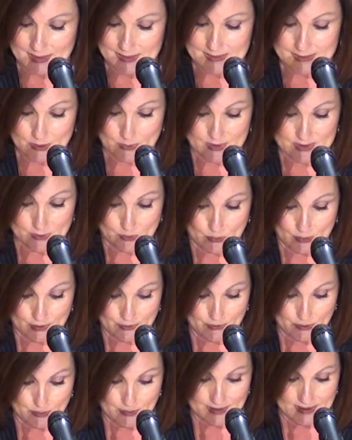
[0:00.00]
So is it worth
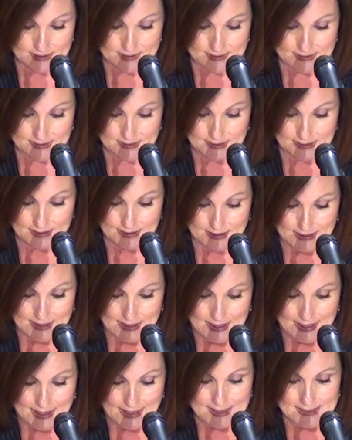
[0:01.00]
the risk?
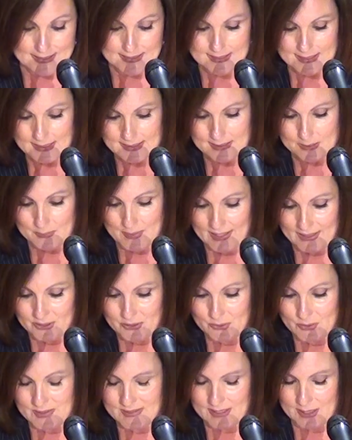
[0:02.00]
A suspect
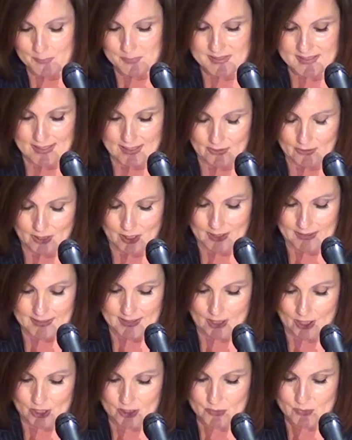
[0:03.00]
who skips out on a
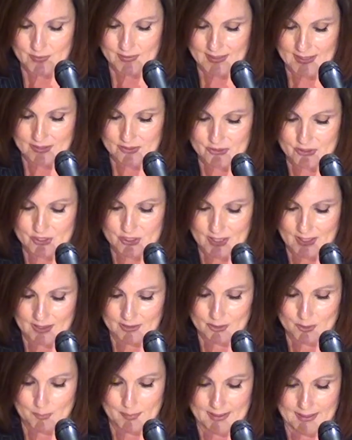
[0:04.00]

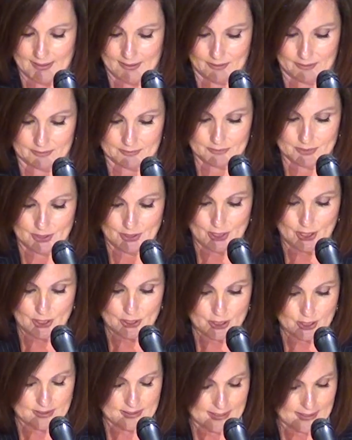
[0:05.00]
$100,000 bail
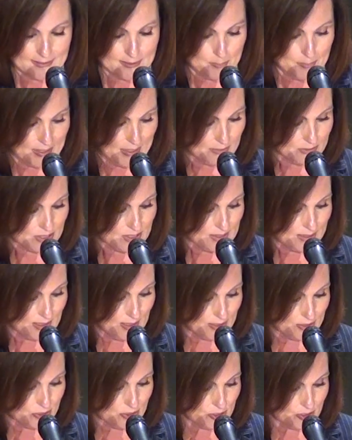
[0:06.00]
could net the bounty
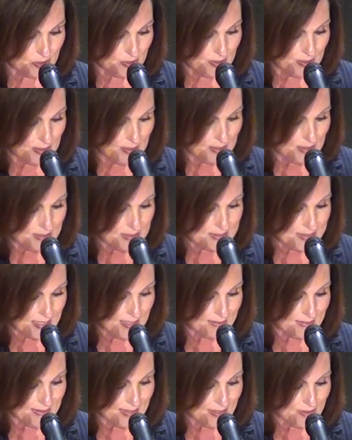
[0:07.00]
hunter
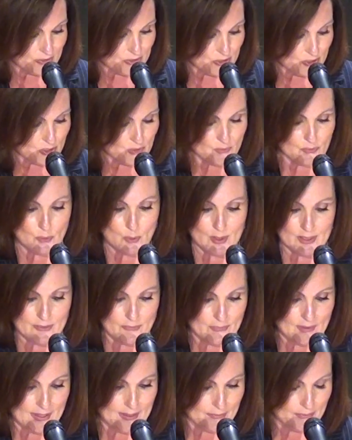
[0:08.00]
$10,000 to
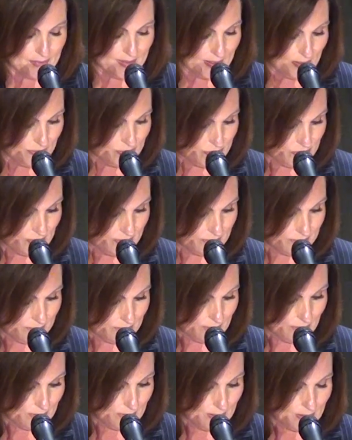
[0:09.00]
$45,000
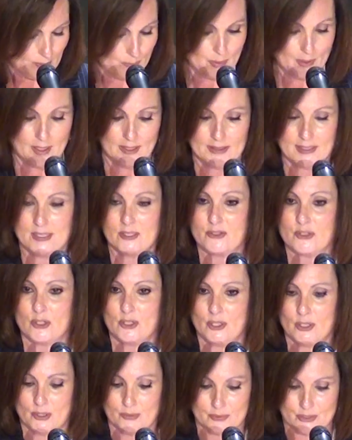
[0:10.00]
upon his or
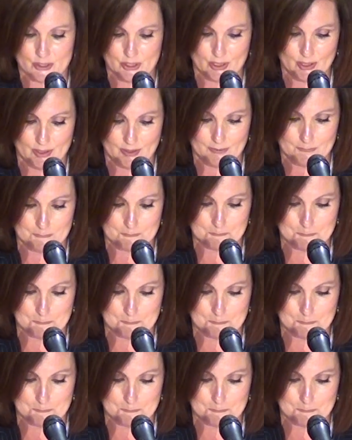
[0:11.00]
her return.